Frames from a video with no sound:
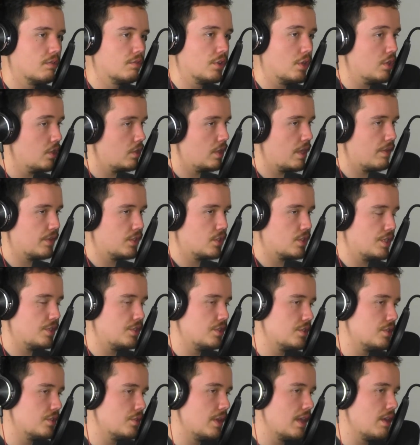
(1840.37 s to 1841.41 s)
Frodo never
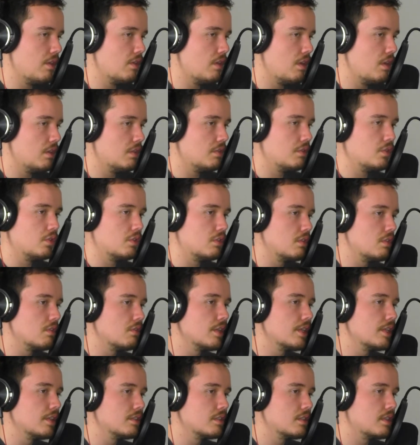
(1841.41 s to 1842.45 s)
changes throughout all of Lord of the
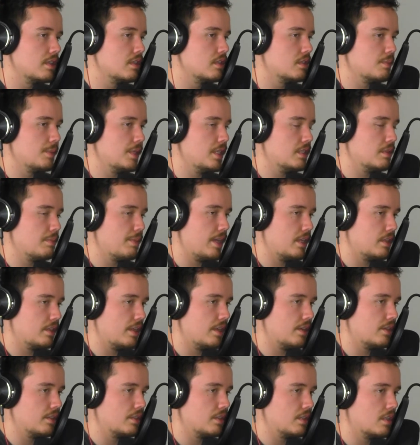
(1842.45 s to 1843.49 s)
Rings. That doesn't mean he's a bad
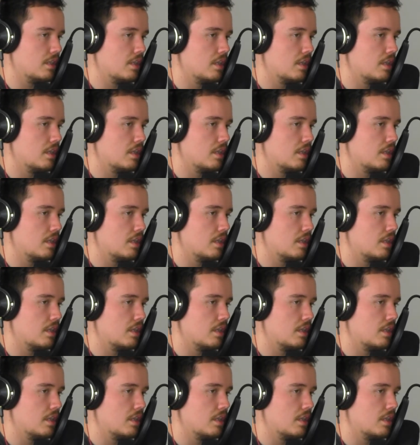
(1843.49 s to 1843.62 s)
character.